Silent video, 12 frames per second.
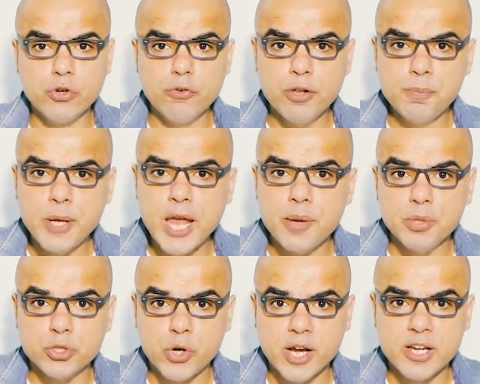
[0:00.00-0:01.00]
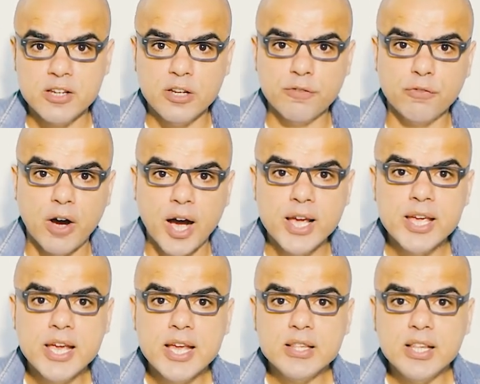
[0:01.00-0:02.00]
you will be able to
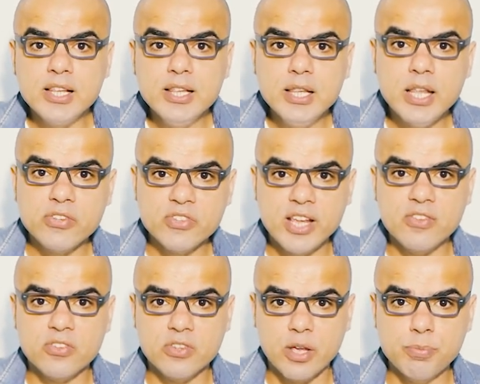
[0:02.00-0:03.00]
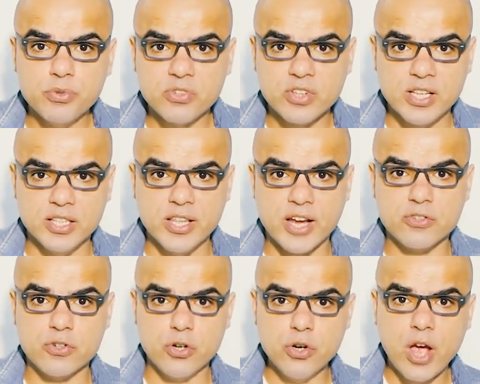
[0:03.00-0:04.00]
identify the listening sub-skill
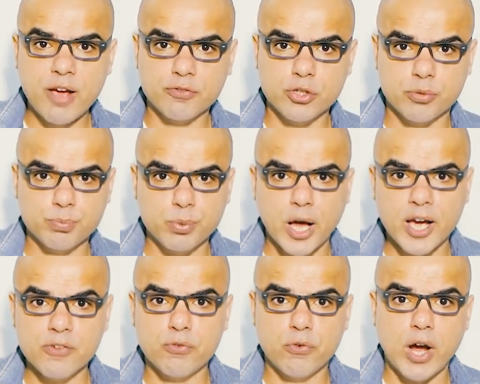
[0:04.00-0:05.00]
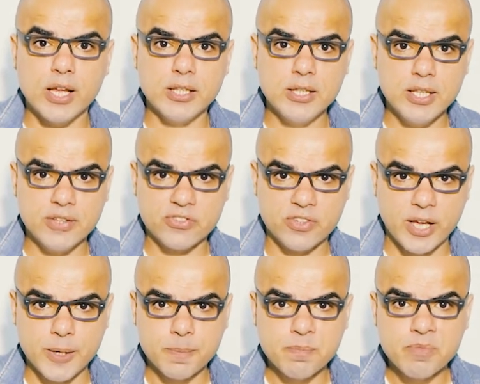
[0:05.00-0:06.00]
that you have to apply while
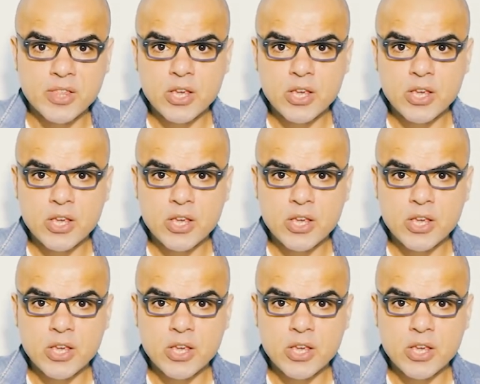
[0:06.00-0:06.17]
listening.